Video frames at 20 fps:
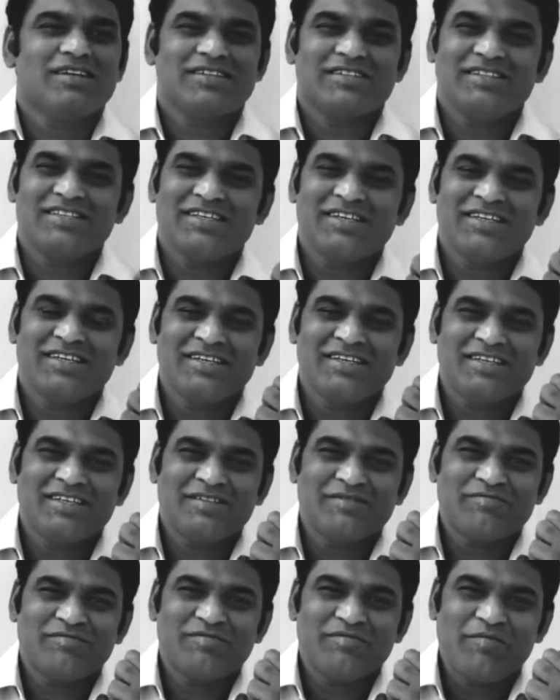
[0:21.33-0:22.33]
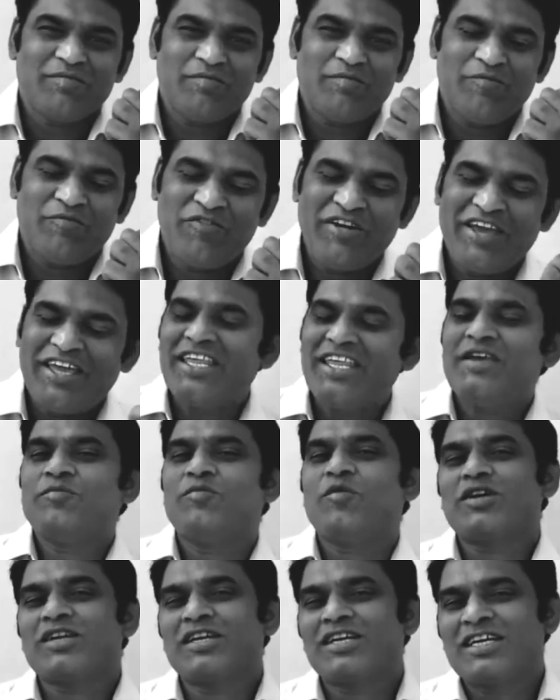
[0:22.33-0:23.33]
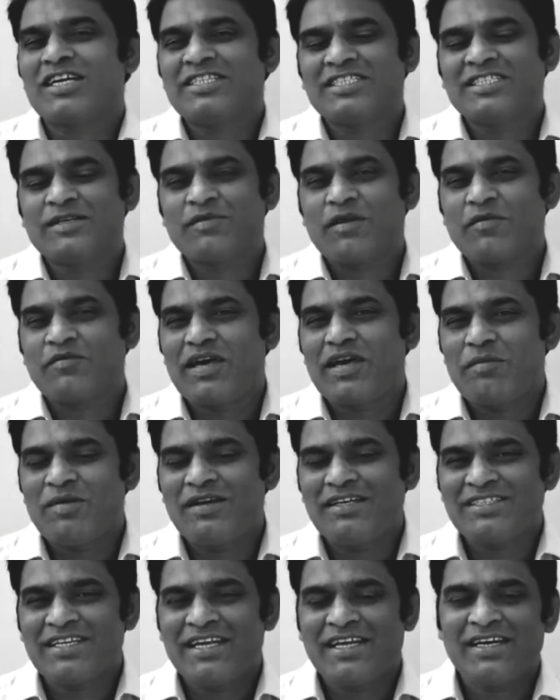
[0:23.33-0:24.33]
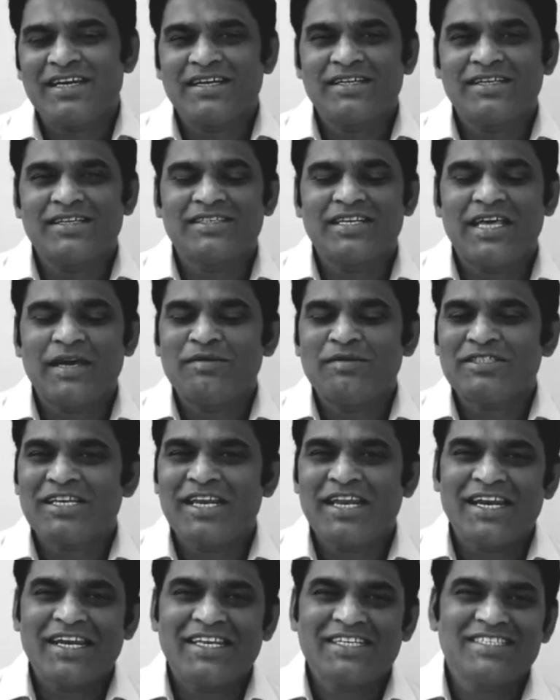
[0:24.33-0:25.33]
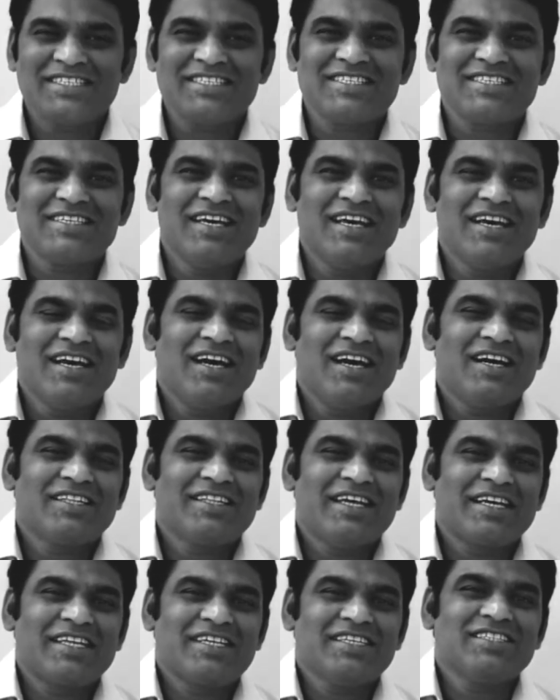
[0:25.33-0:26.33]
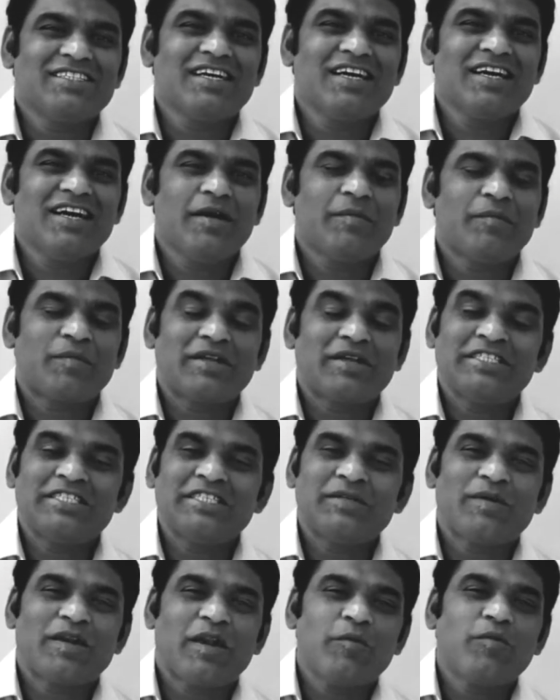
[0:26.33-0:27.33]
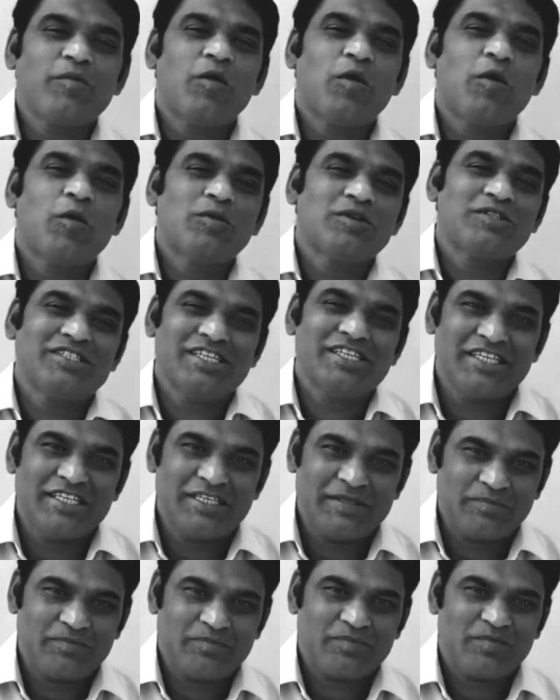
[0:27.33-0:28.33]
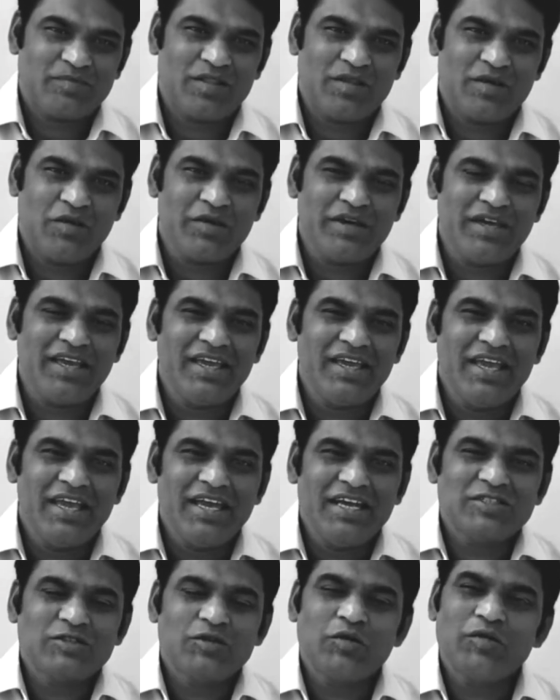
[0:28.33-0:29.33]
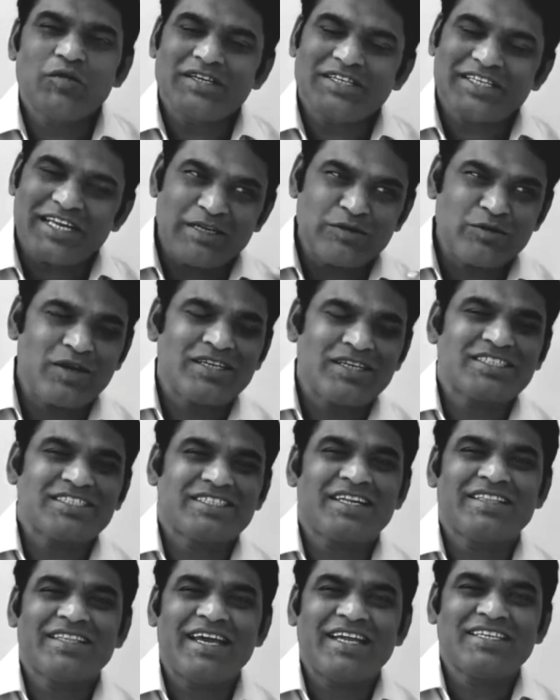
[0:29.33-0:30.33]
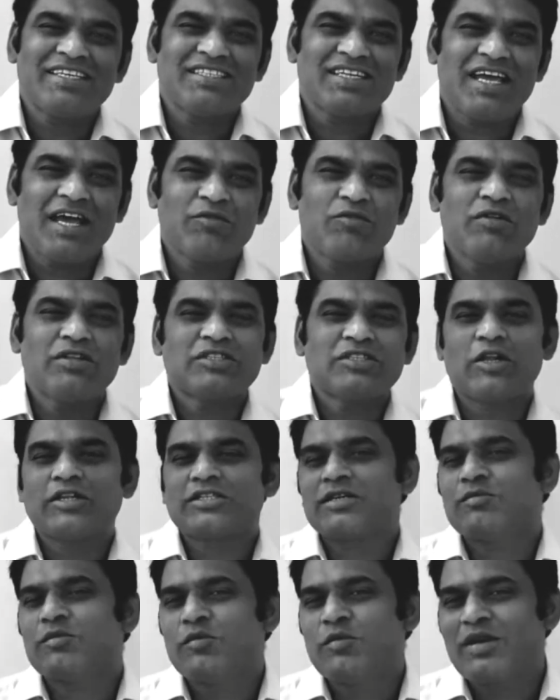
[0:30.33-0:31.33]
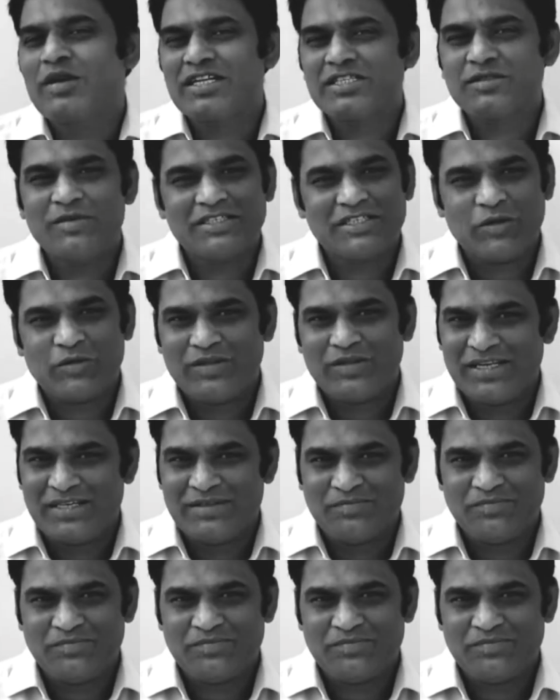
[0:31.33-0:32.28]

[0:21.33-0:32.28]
the very important concept of dimensional analysis, that is principle of homogeneity. Okay, so we will try to understand that and we will solve some numericals based on that.